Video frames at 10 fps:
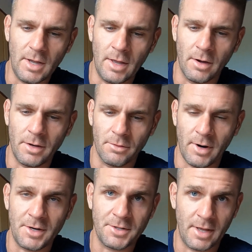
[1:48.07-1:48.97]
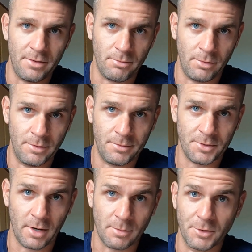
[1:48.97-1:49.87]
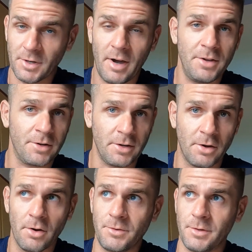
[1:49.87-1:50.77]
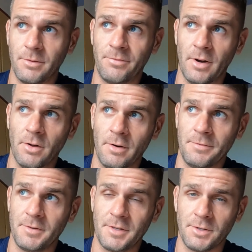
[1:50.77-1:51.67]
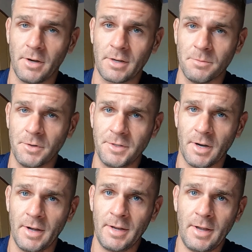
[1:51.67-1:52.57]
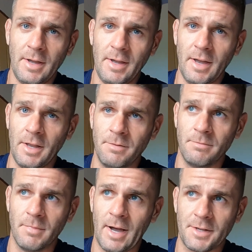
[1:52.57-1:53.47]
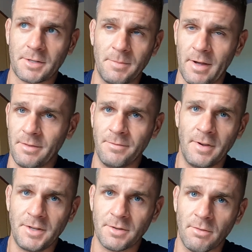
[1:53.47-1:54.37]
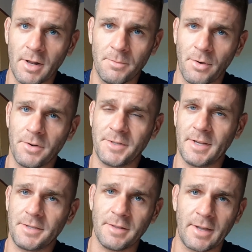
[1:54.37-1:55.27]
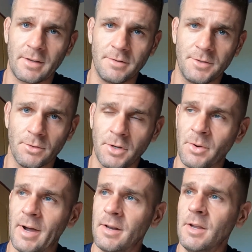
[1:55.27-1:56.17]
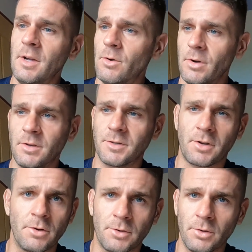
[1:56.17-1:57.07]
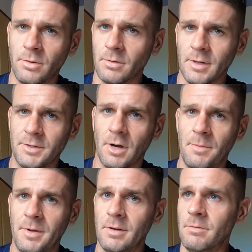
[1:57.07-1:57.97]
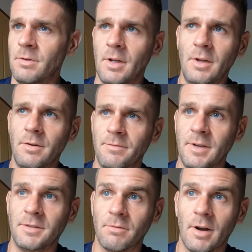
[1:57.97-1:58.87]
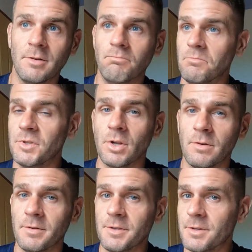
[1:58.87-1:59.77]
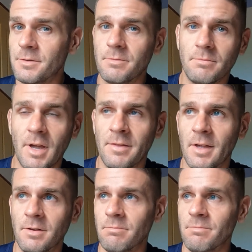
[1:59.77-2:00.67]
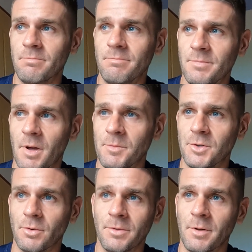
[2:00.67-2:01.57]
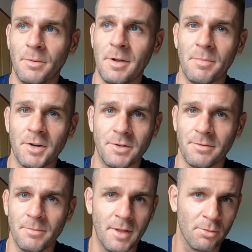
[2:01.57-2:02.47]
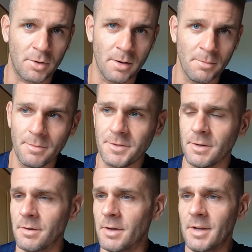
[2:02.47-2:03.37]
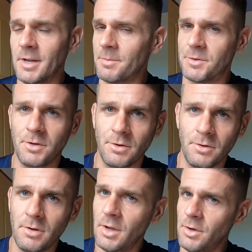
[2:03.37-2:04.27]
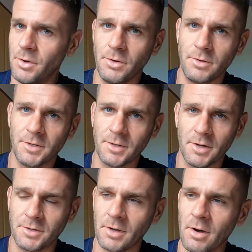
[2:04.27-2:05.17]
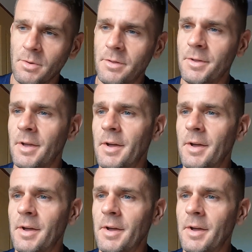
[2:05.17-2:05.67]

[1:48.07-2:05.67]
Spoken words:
And I arranged that with Tiger Muay Thai. You can go to the front office at Tiger Muay Thai and ask about the visa run process and they can sort you out. Or you can just go to Google and type in visa run service, and then I'm sure there'll be a bunch of them that will up. So up to you who you decide to go with.